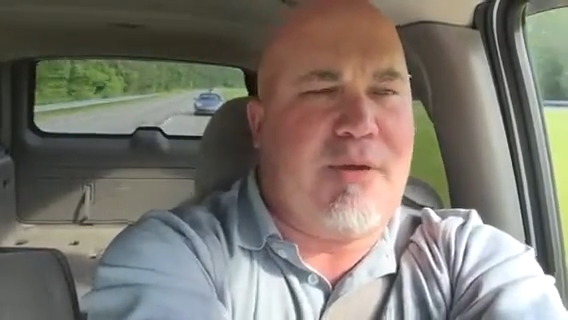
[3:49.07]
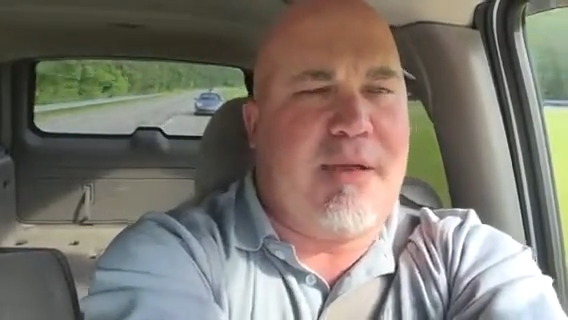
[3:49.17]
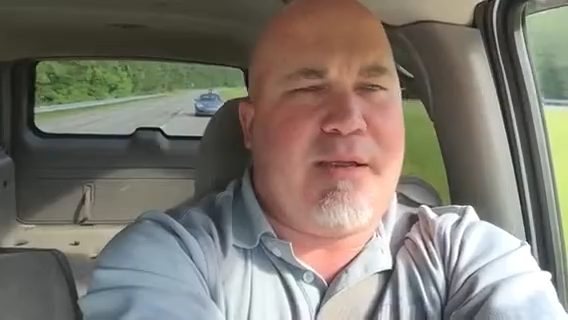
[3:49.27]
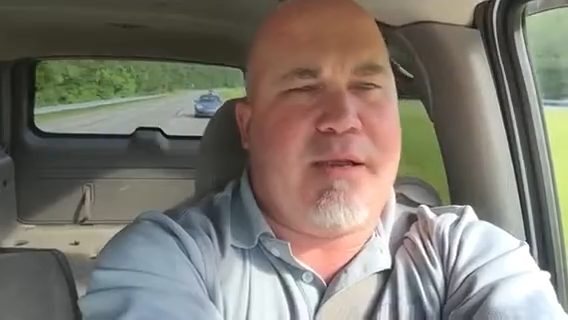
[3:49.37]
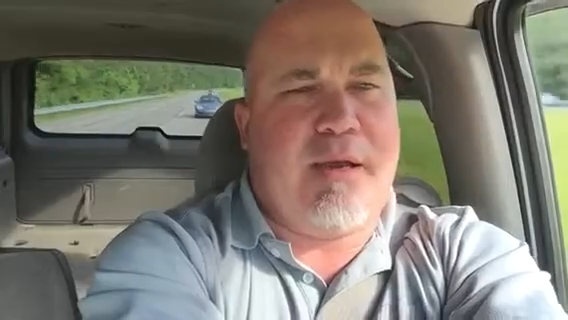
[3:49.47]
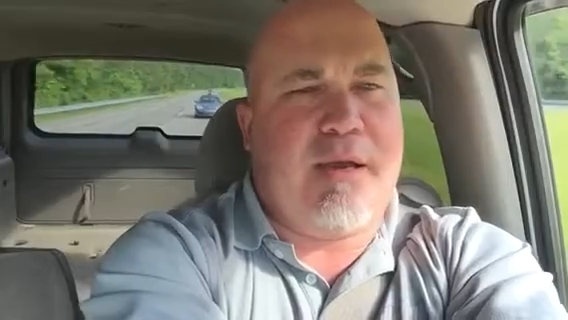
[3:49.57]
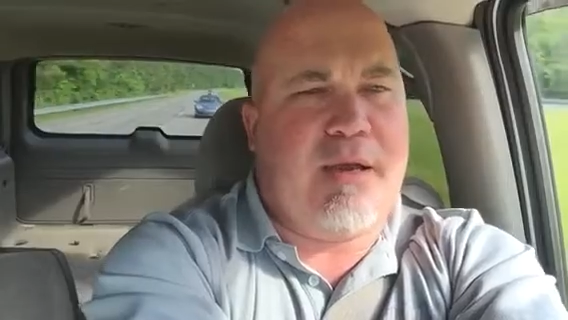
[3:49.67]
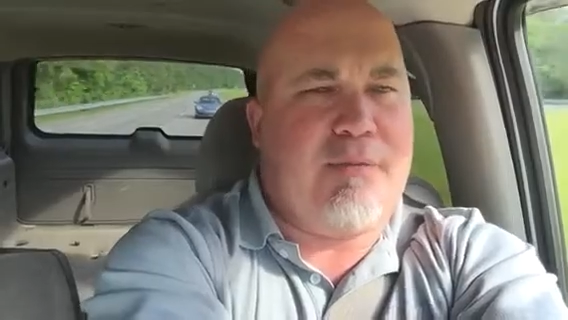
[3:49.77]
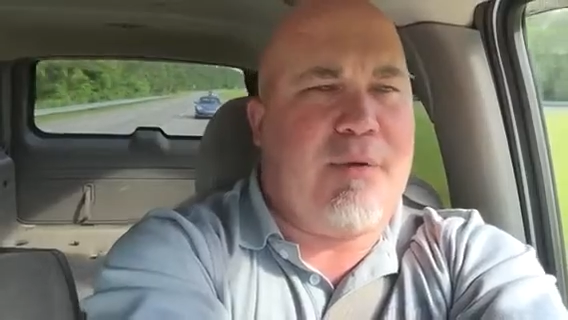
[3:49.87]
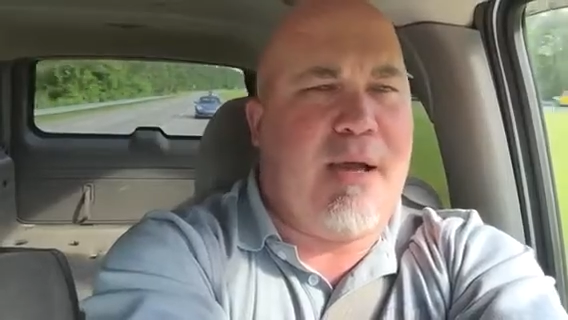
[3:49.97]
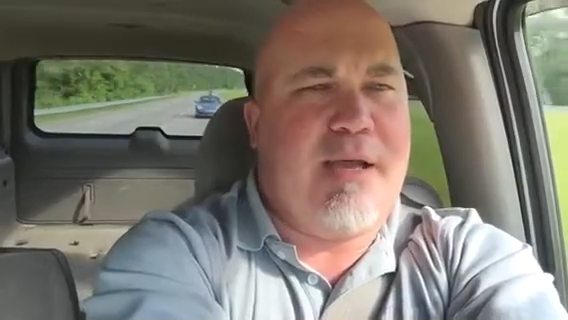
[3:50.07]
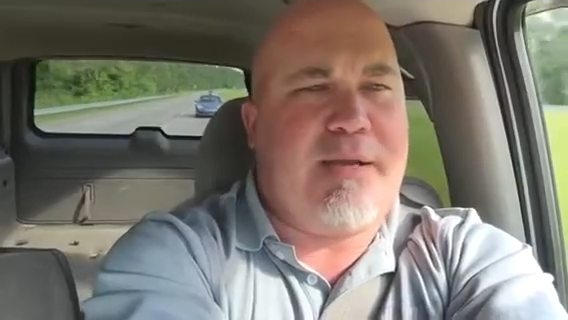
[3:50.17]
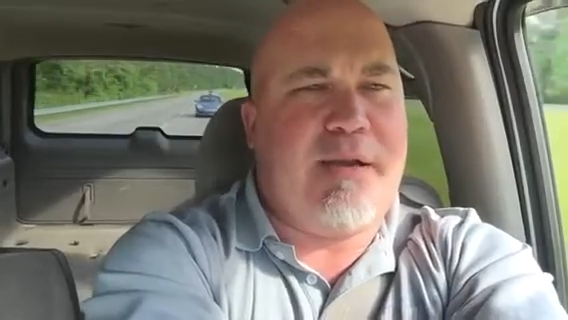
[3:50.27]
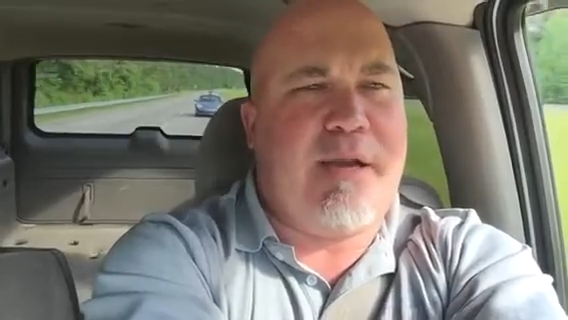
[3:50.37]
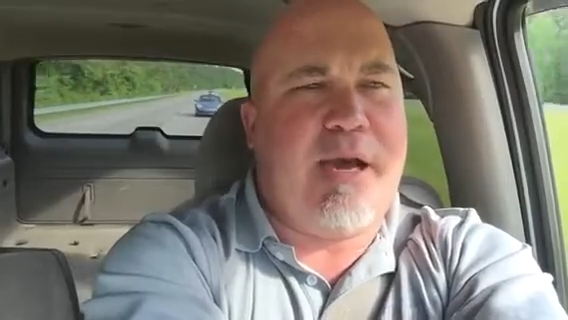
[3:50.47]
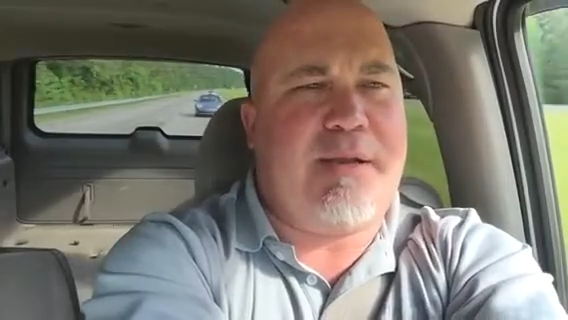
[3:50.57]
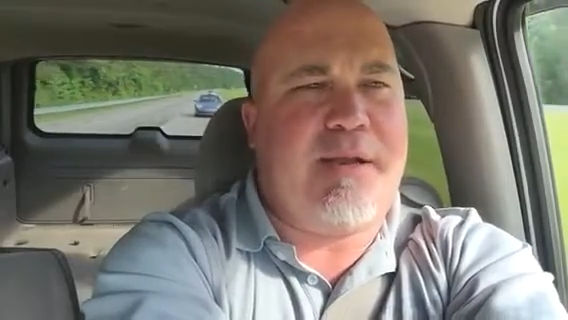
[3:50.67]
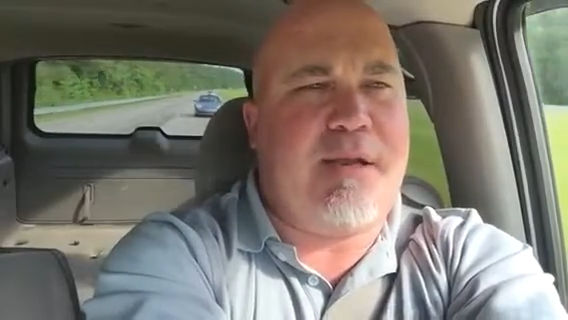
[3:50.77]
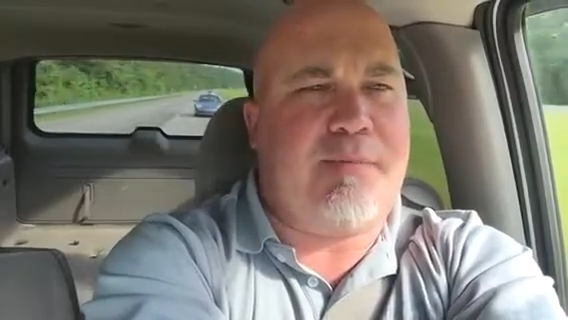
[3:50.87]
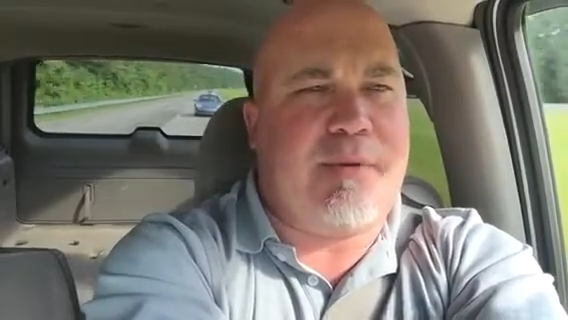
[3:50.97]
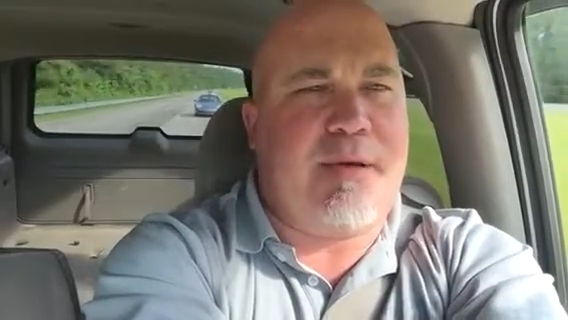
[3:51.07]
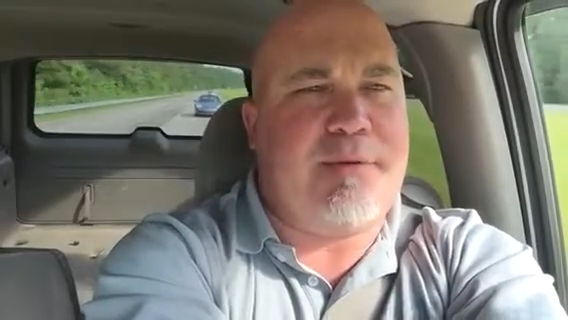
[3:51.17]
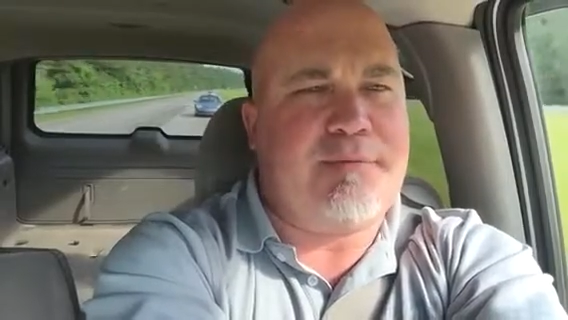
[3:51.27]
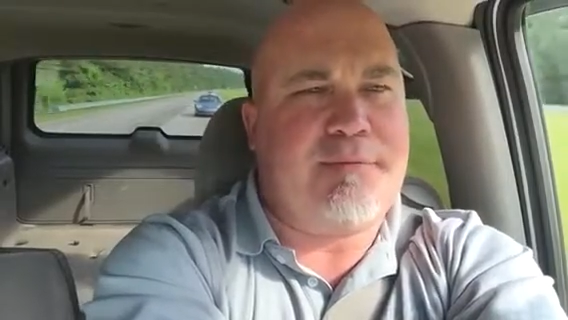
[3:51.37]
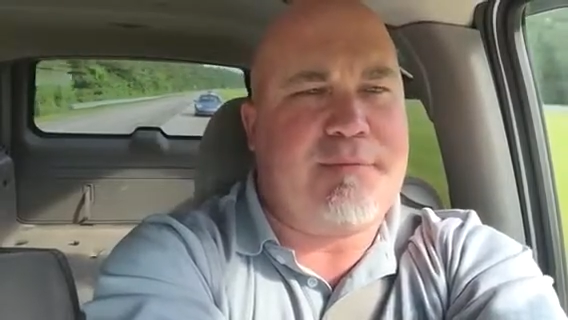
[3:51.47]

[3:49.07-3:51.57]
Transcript: 18, 19 up to,